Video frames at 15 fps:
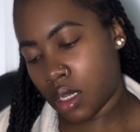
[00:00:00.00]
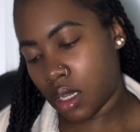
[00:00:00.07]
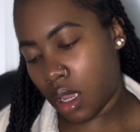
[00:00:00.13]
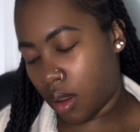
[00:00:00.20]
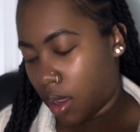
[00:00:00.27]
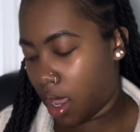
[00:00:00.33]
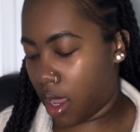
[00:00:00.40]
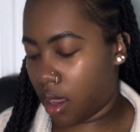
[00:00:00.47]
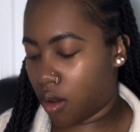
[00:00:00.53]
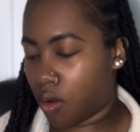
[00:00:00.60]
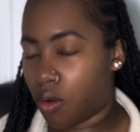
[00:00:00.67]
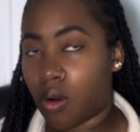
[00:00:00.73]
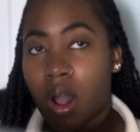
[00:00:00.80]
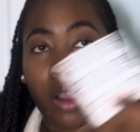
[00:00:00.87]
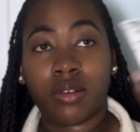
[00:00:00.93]
Okay,
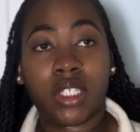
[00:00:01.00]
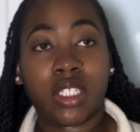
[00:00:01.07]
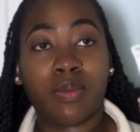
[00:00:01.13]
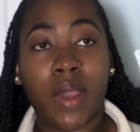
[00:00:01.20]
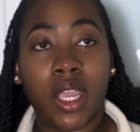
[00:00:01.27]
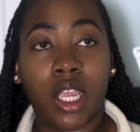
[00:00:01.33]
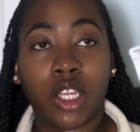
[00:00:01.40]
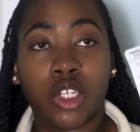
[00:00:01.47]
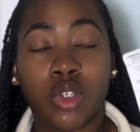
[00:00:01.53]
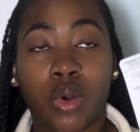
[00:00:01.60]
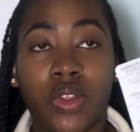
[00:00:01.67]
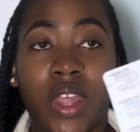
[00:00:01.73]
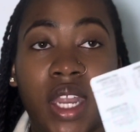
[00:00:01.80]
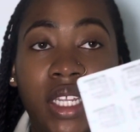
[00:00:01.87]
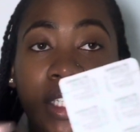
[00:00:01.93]
cool. I was just making
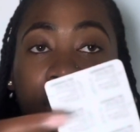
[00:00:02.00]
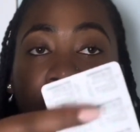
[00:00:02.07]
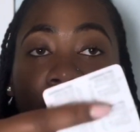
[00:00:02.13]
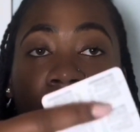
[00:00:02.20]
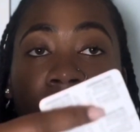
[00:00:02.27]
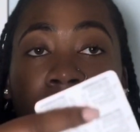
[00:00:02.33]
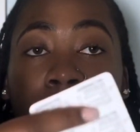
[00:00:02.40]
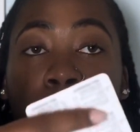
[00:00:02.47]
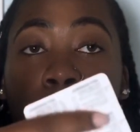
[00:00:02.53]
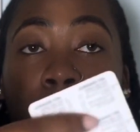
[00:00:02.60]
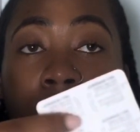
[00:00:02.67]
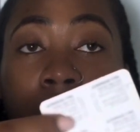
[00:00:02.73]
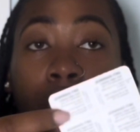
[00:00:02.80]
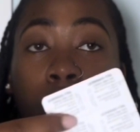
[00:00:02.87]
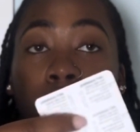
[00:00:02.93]
sure that it said
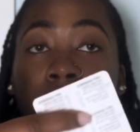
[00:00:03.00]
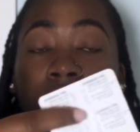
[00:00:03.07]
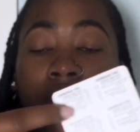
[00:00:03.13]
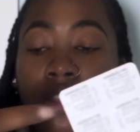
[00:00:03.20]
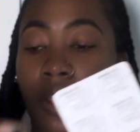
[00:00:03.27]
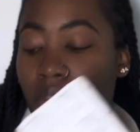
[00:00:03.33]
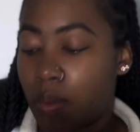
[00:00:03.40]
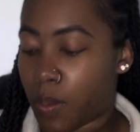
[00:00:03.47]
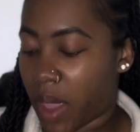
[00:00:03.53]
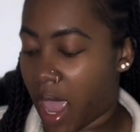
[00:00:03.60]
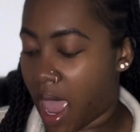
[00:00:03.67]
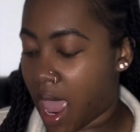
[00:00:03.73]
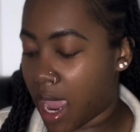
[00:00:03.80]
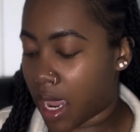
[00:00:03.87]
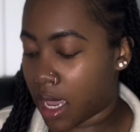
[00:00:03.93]
what was on the
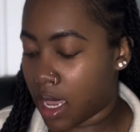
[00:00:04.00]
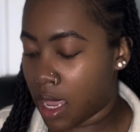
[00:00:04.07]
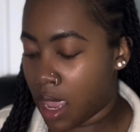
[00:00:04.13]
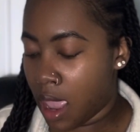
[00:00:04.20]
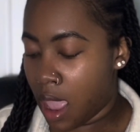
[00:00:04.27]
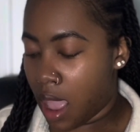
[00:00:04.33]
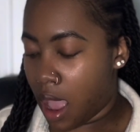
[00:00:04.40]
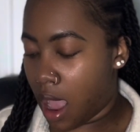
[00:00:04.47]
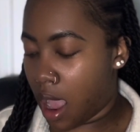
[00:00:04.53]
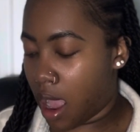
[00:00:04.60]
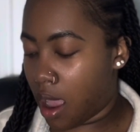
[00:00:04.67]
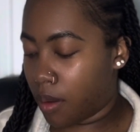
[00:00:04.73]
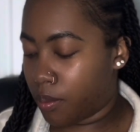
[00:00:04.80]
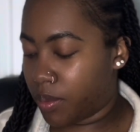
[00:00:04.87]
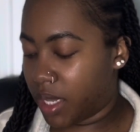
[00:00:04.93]
back,
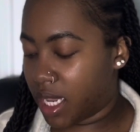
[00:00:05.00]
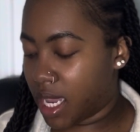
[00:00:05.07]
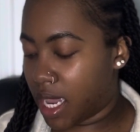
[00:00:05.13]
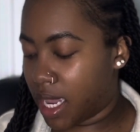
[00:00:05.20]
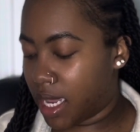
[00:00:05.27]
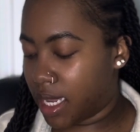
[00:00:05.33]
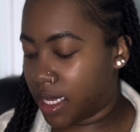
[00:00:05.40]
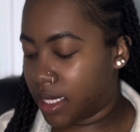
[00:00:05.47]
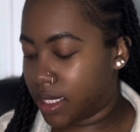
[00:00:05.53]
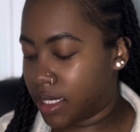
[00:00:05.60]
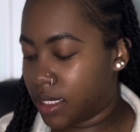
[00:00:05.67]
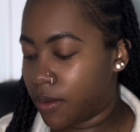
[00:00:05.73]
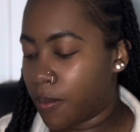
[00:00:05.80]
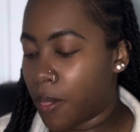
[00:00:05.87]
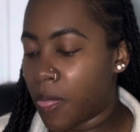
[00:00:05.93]

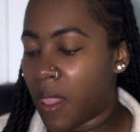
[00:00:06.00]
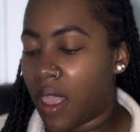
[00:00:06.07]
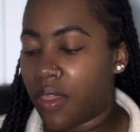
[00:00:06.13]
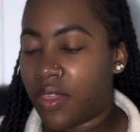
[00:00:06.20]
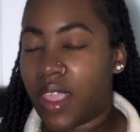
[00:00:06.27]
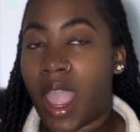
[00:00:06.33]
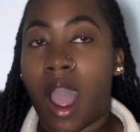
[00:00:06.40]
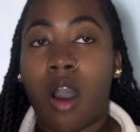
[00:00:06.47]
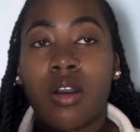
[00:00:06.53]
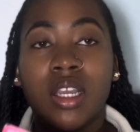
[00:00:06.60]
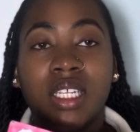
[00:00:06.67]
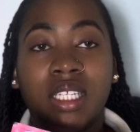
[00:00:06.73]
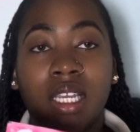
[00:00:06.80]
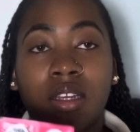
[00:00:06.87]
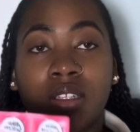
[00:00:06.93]
because the
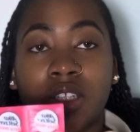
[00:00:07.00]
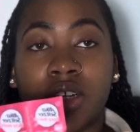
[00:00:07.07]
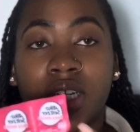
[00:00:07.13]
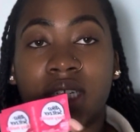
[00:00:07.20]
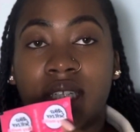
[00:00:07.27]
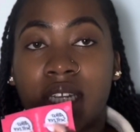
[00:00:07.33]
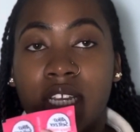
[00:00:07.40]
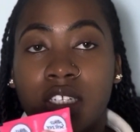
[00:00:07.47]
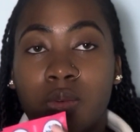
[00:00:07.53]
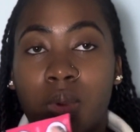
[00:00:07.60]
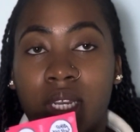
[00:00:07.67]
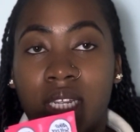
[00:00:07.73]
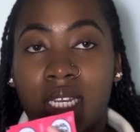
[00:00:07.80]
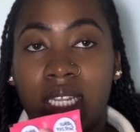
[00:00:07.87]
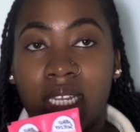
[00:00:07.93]
Alka-Seltzer, it says
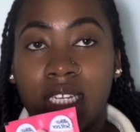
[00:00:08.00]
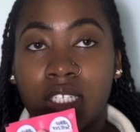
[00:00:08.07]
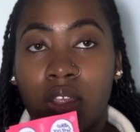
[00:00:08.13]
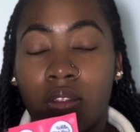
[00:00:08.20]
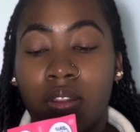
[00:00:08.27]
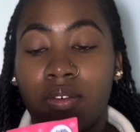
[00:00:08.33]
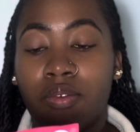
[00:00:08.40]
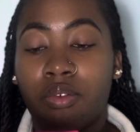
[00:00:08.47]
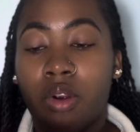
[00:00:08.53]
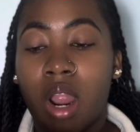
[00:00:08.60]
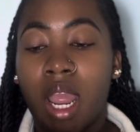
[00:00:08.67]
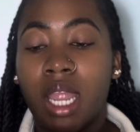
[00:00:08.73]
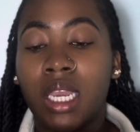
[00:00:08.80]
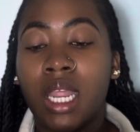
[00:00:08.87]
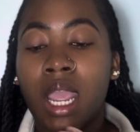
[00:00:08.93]
what it is on the
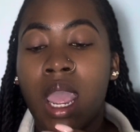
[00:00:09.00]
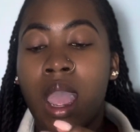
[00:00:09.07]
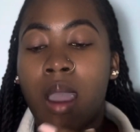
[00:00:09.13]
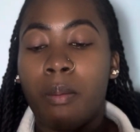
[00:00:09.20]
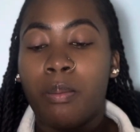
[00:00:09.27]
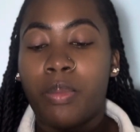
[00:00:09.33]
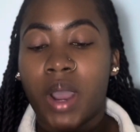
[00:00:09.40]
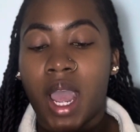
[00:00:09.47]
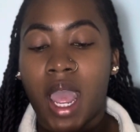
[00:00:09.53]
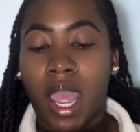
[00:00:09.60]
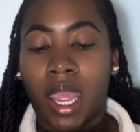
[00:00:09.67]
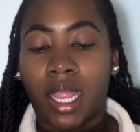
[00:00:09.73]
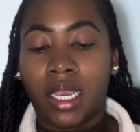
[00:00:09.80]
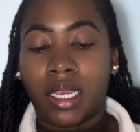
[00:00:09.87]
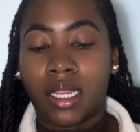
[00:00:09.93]
front,
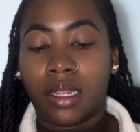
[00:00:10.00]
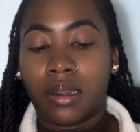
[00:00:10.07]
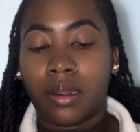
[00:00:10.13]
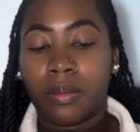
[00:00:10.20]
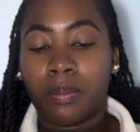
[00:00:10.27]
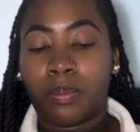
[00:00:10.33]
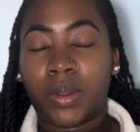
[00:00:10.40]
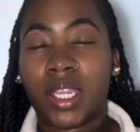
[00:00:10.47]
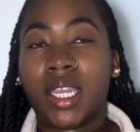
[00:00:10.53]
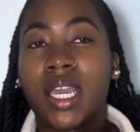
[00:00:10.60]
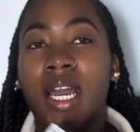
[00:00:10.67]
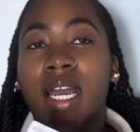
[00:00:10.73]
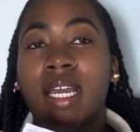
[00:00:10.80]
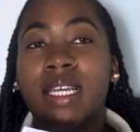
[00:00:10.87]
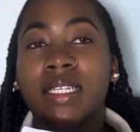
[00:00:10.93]
but
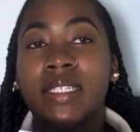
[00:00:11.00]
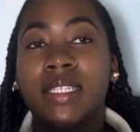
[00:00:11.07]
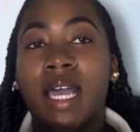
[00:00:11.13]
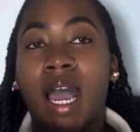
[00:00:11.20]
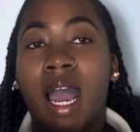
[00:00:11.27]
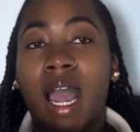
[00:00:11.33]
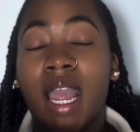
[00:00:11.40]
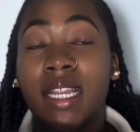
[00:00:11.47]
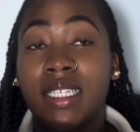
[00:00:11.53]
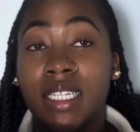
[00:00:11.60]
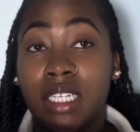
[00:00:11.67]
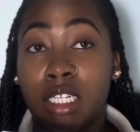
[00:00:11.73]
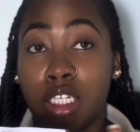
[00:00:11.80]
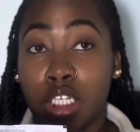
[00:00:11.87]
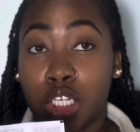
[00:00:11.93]
because I
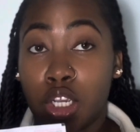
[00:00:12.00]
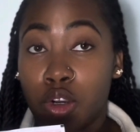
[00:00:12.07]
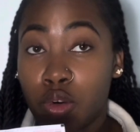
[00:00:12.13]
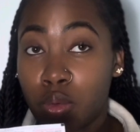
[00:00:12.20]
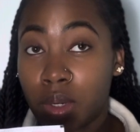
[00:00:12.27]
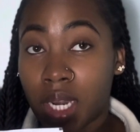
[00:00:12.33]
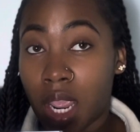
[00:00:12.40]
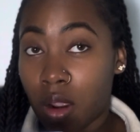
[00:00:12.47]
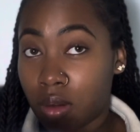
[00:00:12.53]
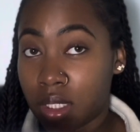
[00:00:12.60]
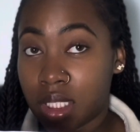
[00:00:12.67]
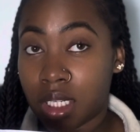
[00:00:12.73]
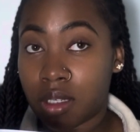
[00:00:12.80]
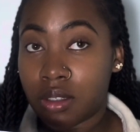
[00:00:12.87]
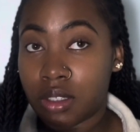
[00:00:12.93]
didn't know what
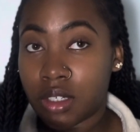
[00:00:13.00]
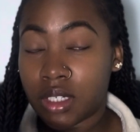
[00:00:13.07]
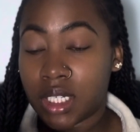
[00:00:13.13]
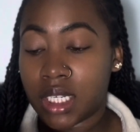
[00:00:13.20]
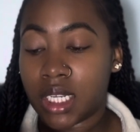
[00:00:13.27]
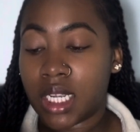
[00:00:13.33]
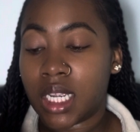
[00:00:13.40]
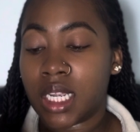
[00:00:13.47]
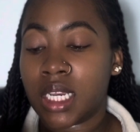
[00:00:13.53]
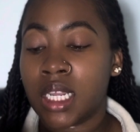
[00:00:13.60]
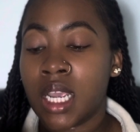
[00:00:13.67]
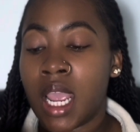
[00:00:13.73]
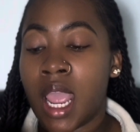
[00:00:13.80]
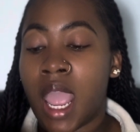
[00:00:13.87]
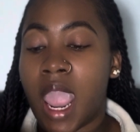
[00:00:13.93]
Alka-Seltzer did
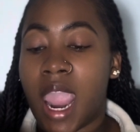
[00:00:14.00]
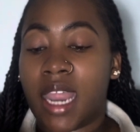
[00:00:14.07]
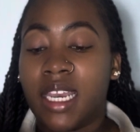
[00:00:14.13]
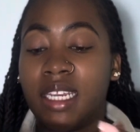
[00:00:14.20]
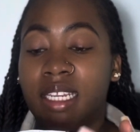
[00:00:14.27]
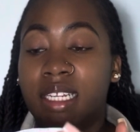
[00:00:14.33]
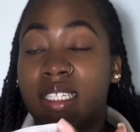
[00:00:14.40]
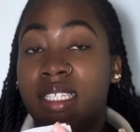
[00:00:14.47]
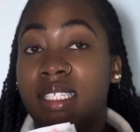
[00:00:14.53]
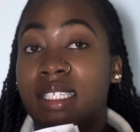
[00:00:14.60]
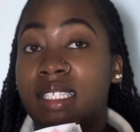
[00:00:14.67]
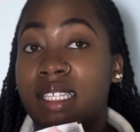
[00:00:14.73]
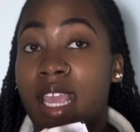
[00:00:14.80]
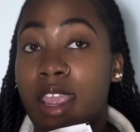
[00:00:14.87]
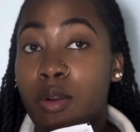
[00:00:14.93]
and it doesn't
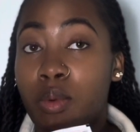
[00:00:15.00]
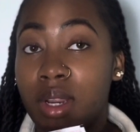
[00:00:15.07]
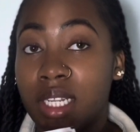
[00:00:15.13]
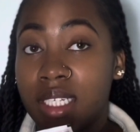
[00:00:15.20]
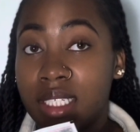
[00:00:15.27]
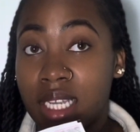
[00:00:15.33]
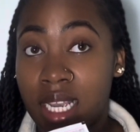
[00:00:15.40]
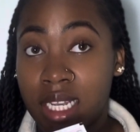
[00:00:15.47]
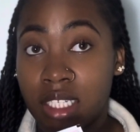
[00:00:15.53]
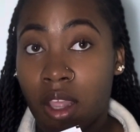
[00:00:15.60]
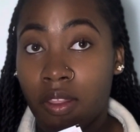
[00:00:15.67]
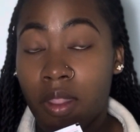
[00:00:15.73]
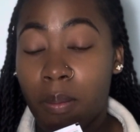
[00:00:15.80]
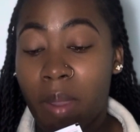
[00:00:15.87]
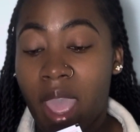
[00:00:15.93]
say what it does
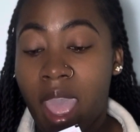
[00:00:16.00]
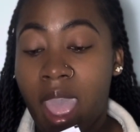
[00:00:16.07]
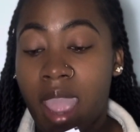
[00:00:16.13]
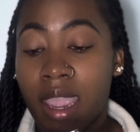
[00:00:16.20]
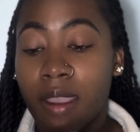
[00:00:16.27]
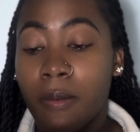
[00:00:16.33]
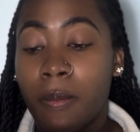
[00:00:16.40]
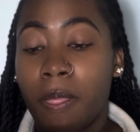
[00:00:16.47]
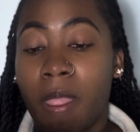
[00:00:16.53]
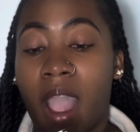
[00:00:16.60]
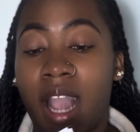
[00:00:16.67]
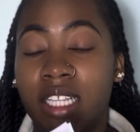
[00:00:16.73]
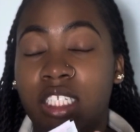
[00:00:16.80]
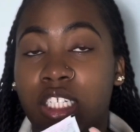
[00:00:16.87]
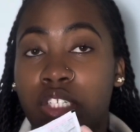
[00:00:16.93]
on the back,
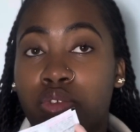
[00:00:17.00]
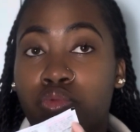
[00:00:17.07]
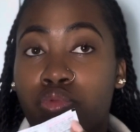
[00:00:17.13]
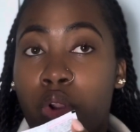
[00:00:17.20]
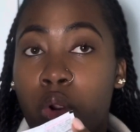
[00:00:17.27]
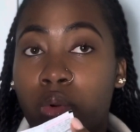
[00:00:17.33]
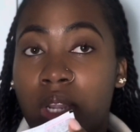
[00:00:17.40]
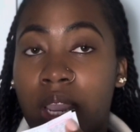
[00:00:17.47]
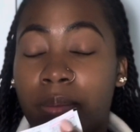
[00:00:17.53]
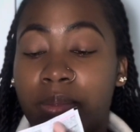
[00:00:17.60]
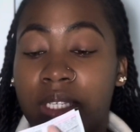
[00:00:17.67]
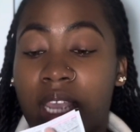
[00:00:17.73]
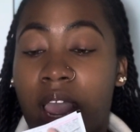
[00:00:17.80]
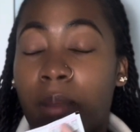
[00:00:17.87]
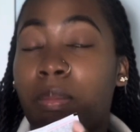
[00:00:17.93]
I just wrote up
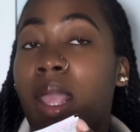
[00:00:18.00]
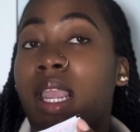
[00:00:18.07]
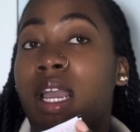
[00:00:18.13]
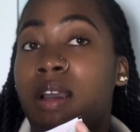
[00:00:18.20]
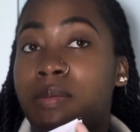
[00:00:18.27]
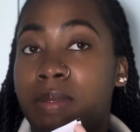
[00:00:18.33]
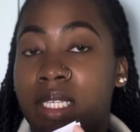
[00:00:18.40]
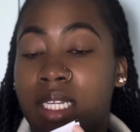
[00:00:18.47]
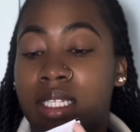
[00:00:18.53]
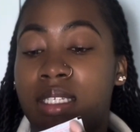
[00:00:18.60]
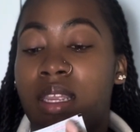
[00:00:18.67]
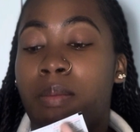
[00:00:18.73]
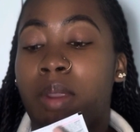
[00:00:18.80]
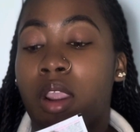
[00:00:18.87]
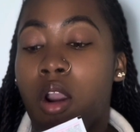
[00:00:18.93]
top like upset
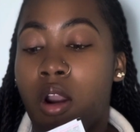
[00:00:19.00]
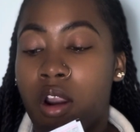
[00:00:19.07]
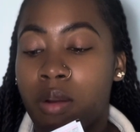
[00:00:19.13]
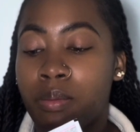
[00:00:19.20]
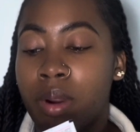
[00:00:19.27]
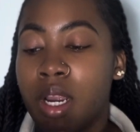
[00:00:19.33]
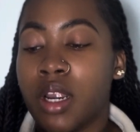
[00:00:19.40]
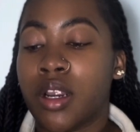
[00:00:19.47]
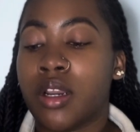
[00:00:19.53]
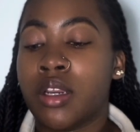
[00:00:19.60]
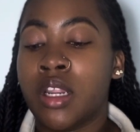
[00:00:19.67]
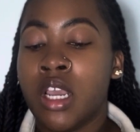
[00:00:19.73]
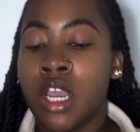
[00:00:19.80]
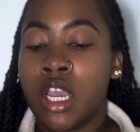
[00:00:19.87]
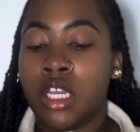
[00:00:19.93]
stomach,
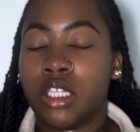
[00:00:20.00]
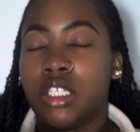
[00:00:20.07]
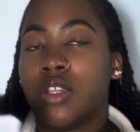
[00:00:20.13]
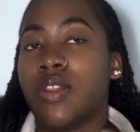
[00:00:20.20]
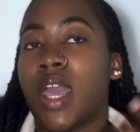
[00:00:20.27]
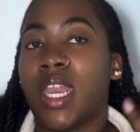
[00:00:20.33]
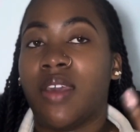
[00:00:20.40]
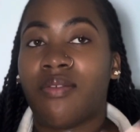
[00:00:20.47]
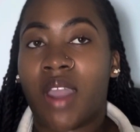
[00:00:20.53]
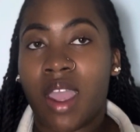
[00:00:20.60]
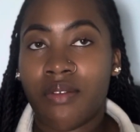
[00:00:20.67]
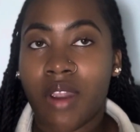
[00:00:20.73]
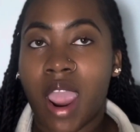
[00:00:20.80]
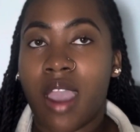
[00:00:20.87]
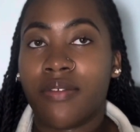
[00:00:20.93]
heartburn, so that if I
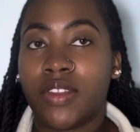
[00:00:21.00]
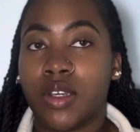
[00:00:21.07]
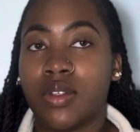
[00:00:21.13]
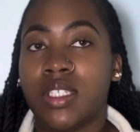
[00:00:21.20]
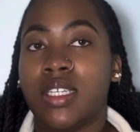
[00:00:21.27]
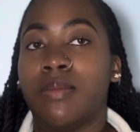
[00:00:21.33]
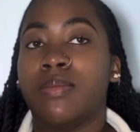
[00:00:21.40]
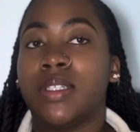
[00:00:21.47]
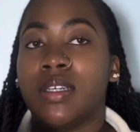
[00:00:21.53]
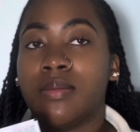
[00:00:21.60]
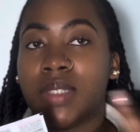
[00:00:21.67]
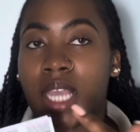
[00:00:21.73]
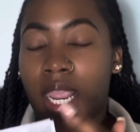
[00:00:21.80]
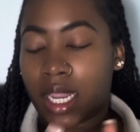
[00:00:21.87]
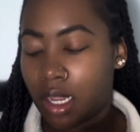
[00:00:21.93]
ever have those
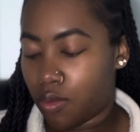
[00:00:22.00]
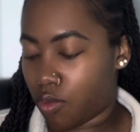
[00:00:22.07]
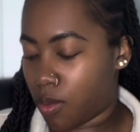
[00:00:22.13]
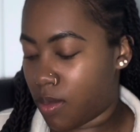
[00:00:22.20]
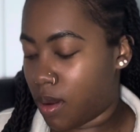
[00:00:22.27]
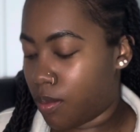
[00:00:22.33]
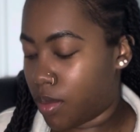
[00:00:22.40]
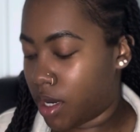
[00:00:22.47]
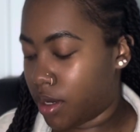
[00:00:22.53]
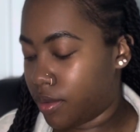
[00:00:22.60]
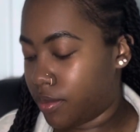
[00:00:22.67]
symptoms, I can remember.